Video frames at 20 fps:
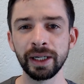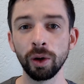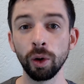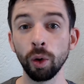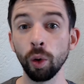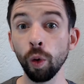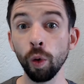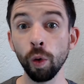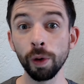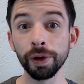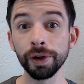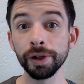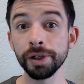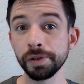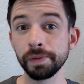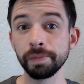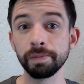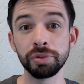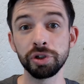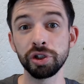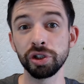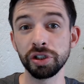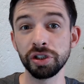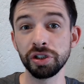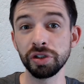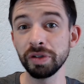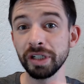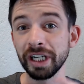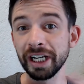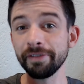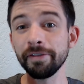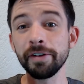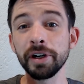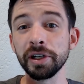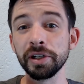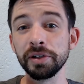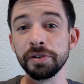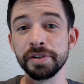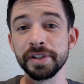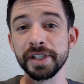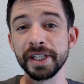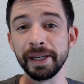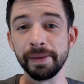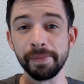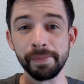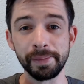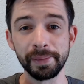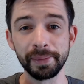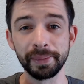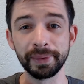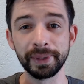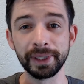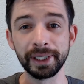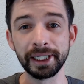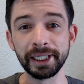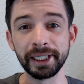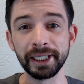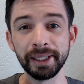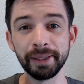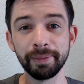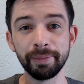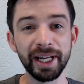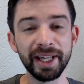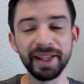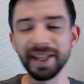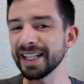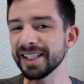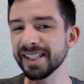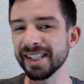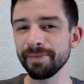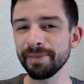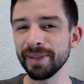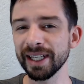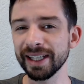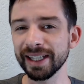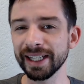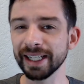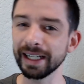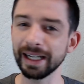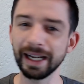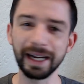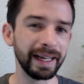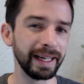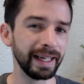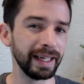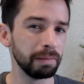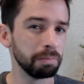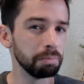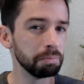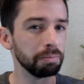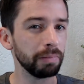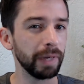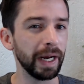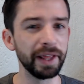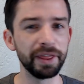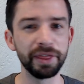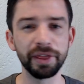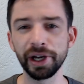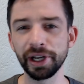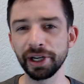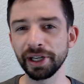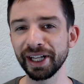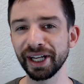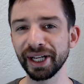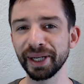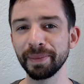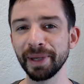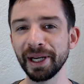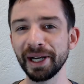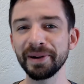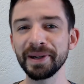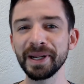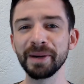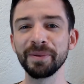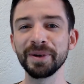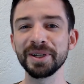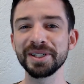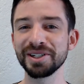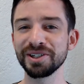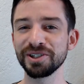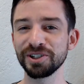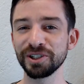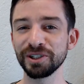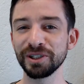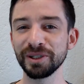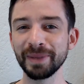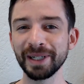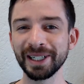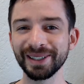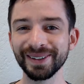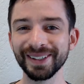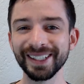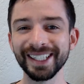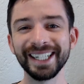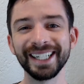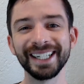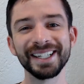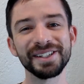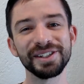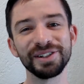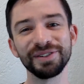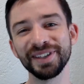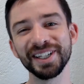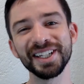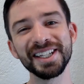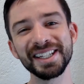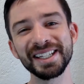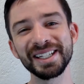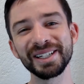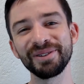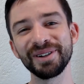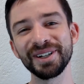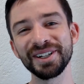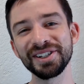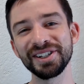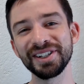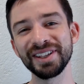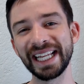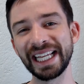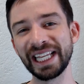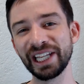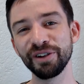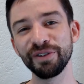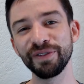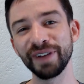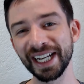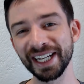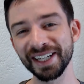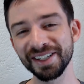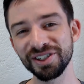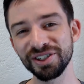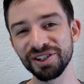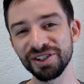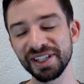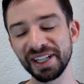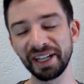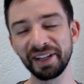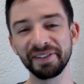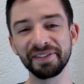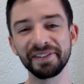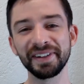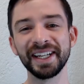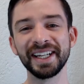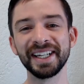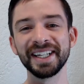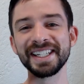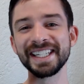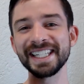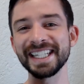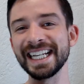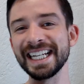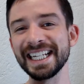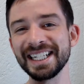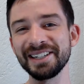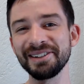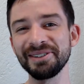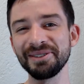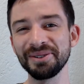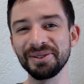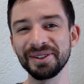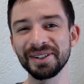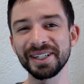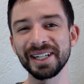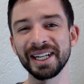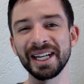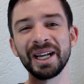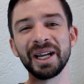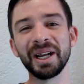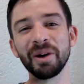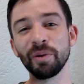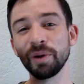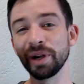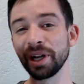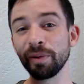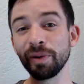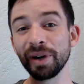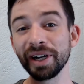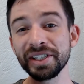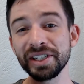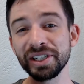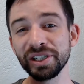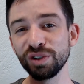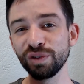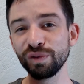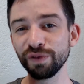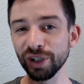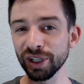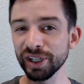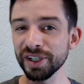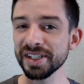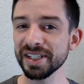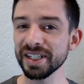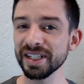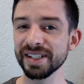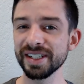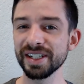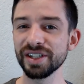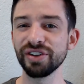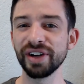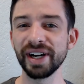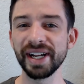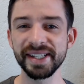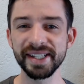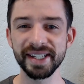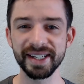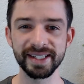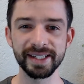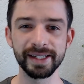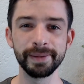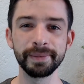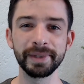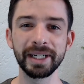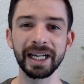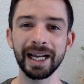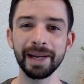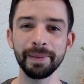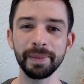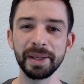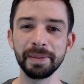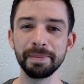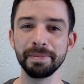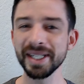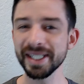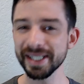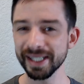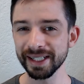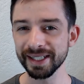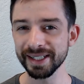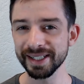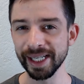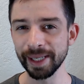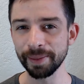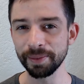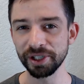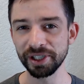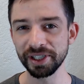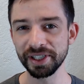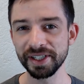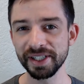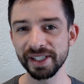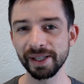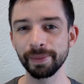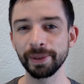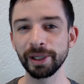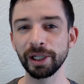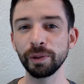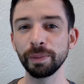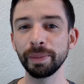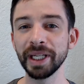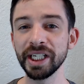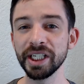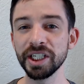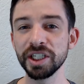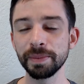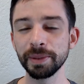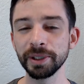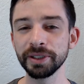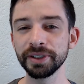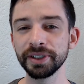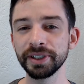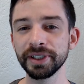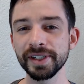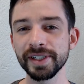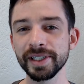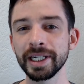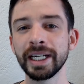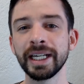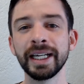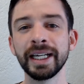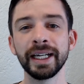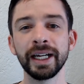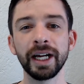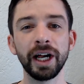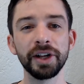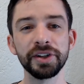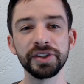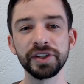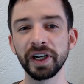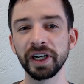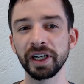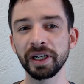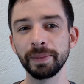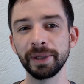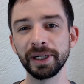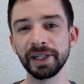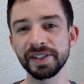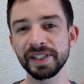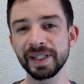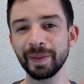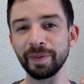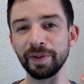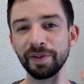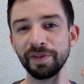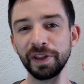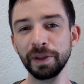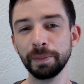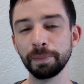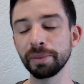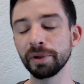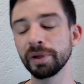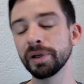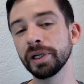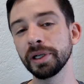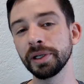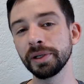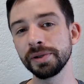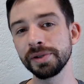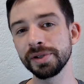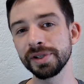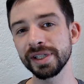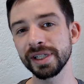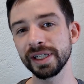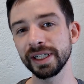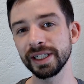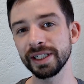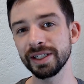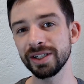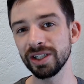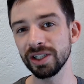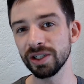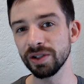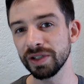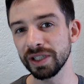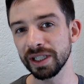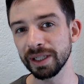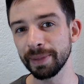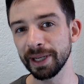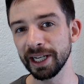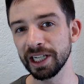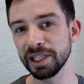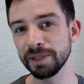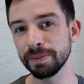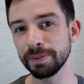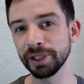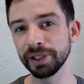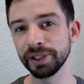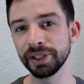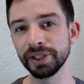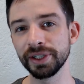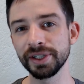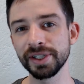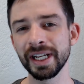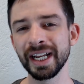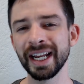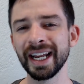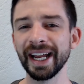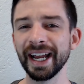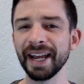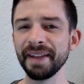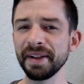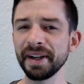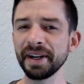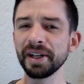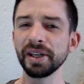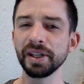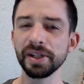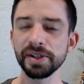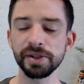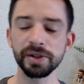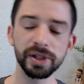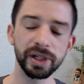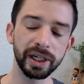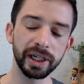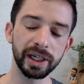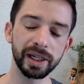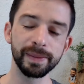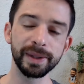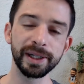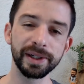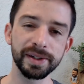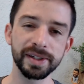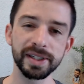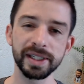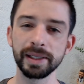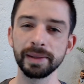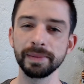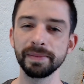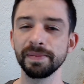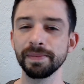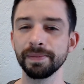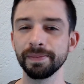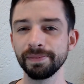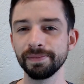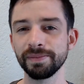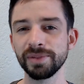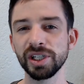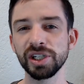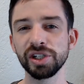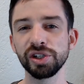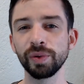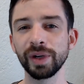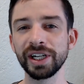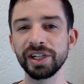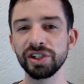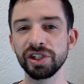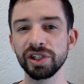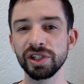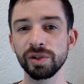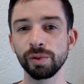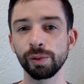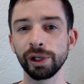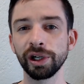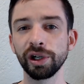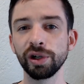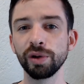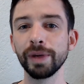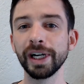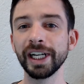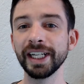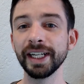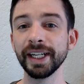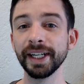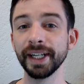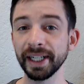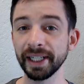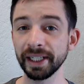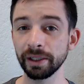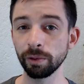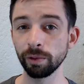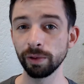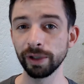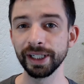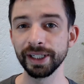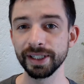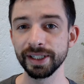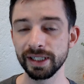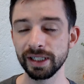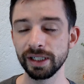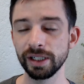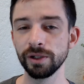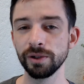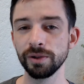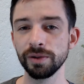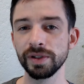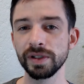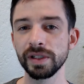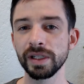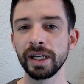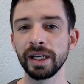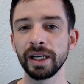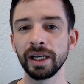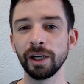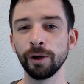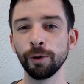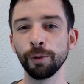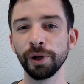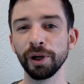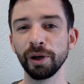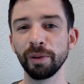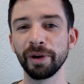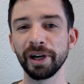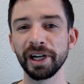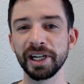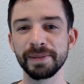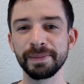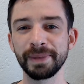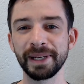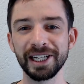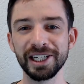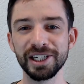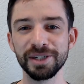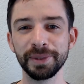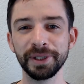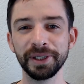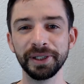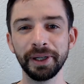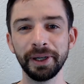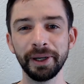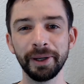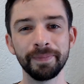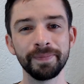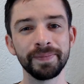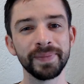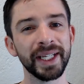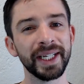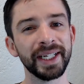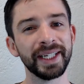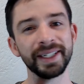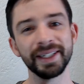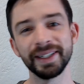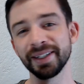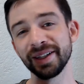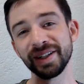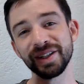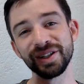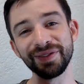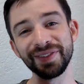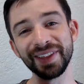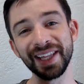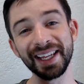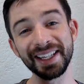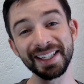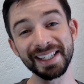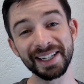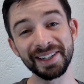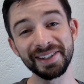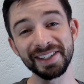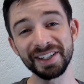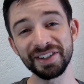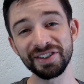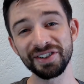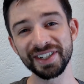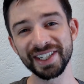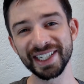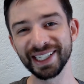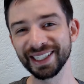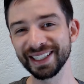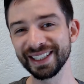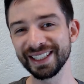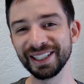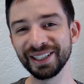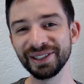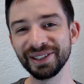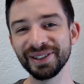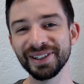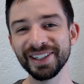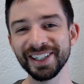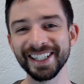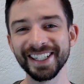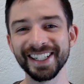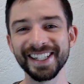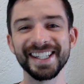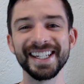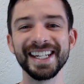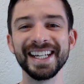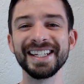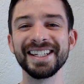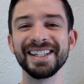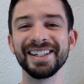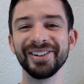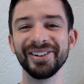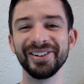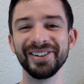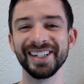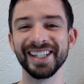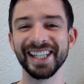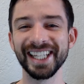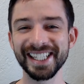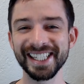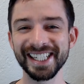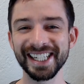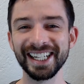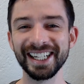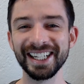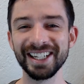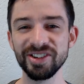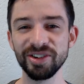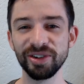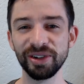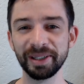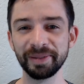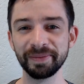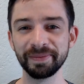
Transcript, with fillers: or should you never use them? Um, and that's something that I, I thought a lot about, I wasn't sure about. So if this is a question that you've asked yourself, stay tuned. What I want to do first is address some common misconceptions about page builders. I'll talk about some of the pros uh, to using page builders, and then I'll also talk about some situations where you might not want to use a WordPress page builder. So if that sounds interesting to you, stay tuned. Let's get into it.